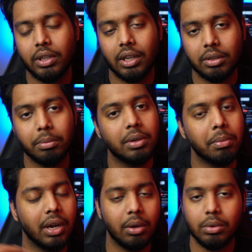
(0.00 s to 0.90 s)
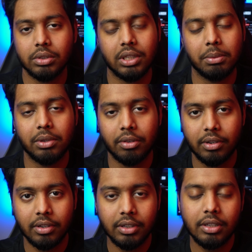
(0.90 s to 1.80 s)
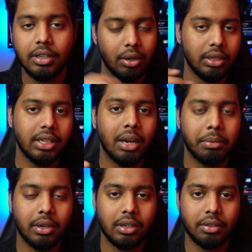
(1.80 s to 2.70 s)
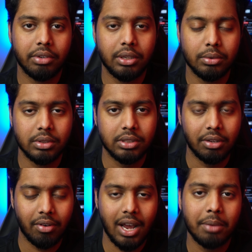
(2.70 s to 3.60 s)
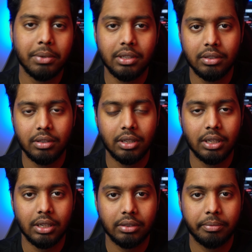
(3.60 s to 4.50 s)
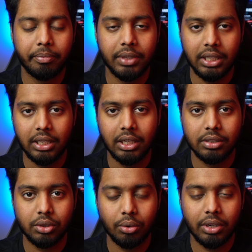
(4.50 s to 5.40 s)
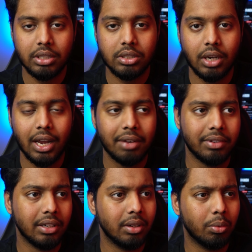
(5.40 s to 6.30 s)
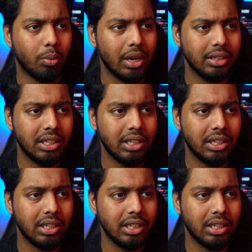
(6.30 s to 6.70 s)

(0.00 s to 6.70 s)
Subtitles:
the other build, but I wasn't able to return it. The only thing I'm gonna reuse is the RAM and the storage. I have a 1